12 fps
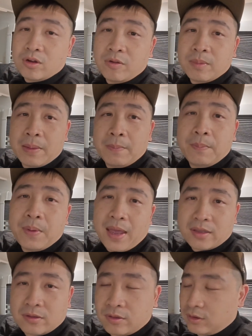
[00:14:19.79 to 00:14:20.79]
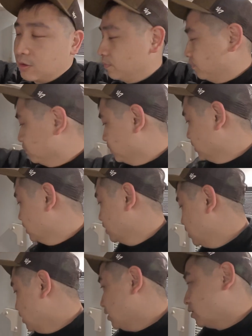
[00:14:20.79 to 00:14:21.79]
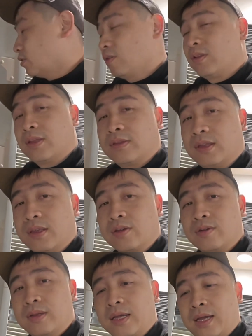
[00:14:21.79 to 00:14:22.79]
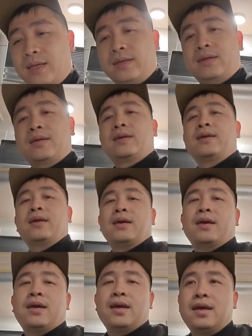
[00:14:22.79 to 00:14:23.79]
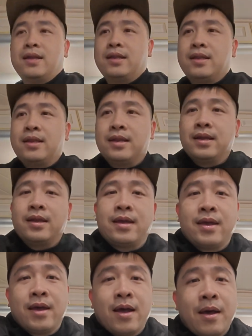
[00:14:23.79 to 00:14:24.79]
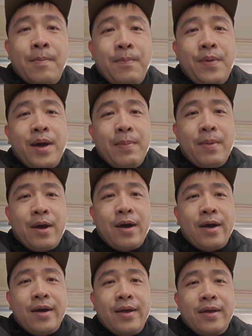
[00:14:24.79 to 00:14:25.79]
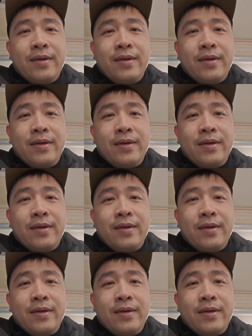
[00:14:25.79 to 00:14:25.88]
lot of my bags on top. So that's it. Good night and bye bye.